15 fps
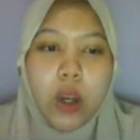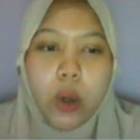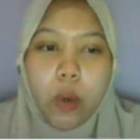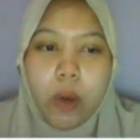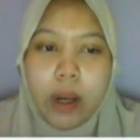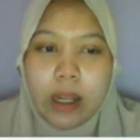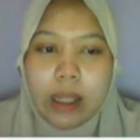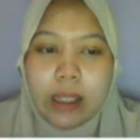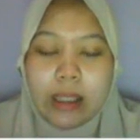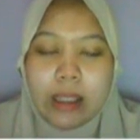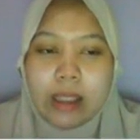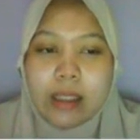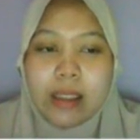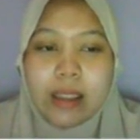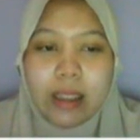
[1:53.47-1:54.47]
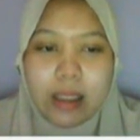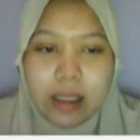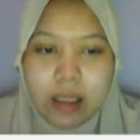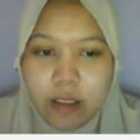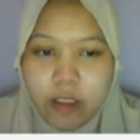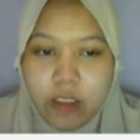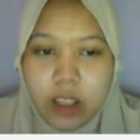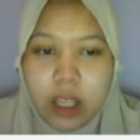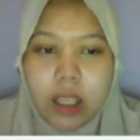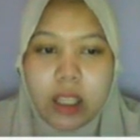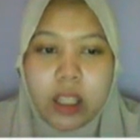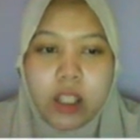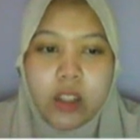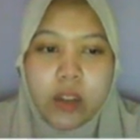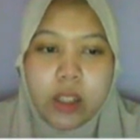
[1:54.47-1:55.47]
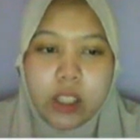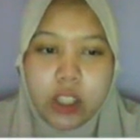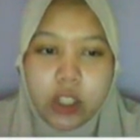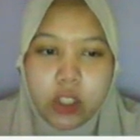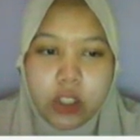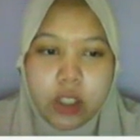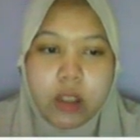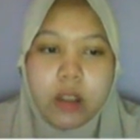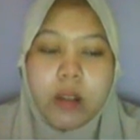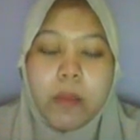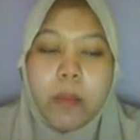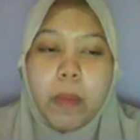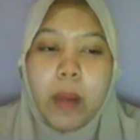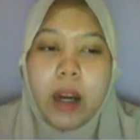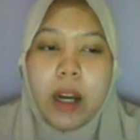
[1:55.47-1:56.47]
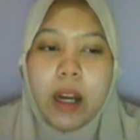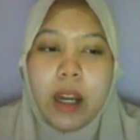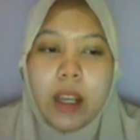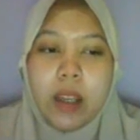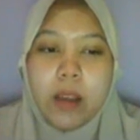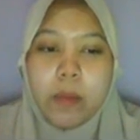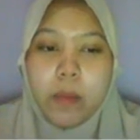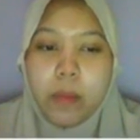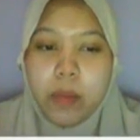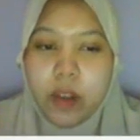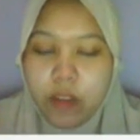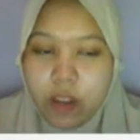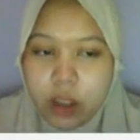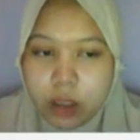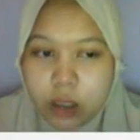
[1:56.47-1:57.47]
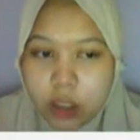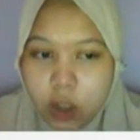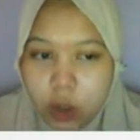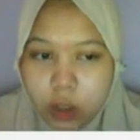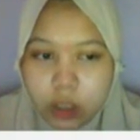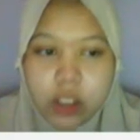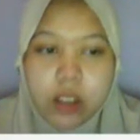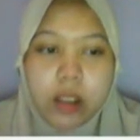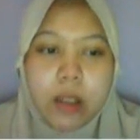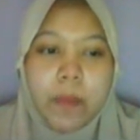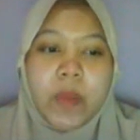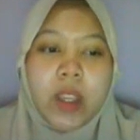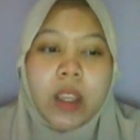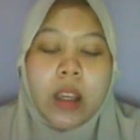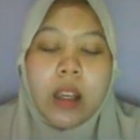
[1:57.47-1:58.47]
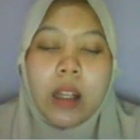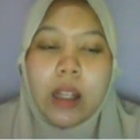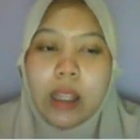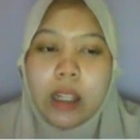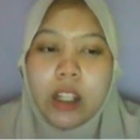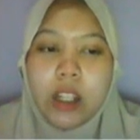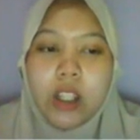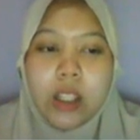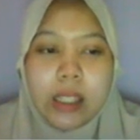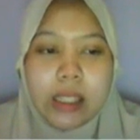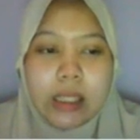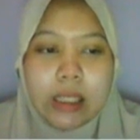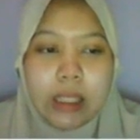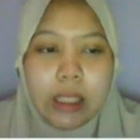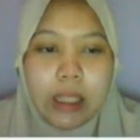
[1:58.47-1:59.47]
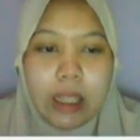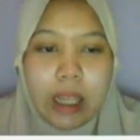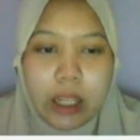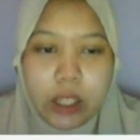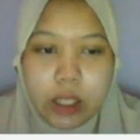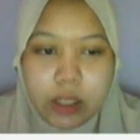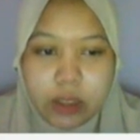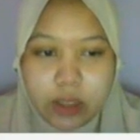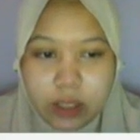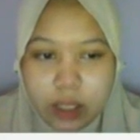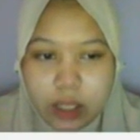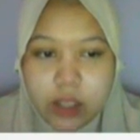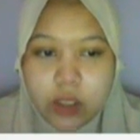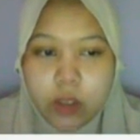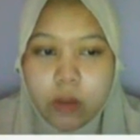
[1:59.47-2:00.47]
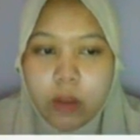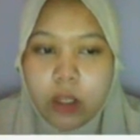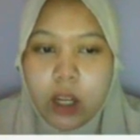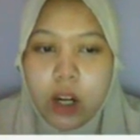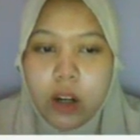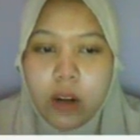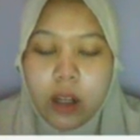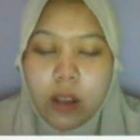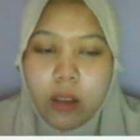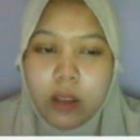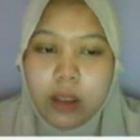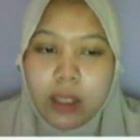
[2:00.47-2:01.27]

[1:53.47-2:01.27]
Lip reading: quite extensively researched by previous scholars, little is still under studies regarding the